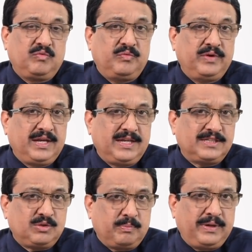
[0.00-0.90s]
where
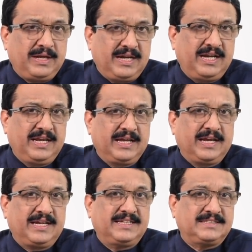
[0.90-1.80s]
is rupee heading
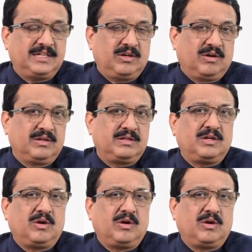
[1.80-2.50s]
against the dollar